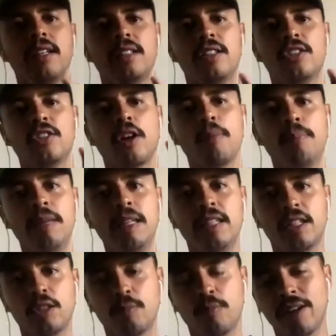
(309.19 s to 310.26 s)
to start being
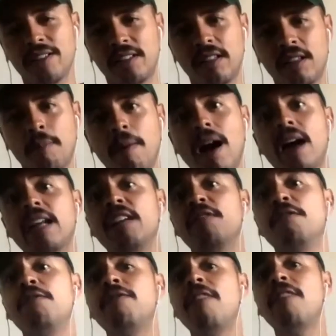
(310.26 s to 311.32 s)
expressed in the body
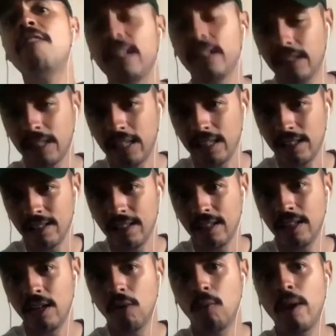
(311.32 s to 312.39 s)
finally
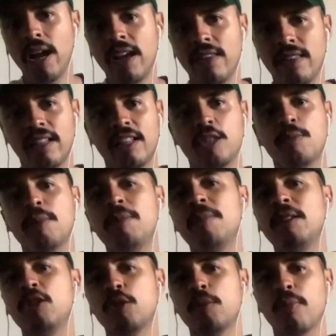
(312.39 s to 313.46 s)
in a way that it's
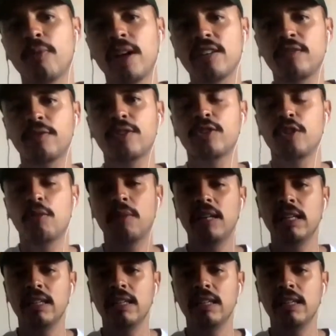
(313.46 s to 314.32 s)
been suppressed for so many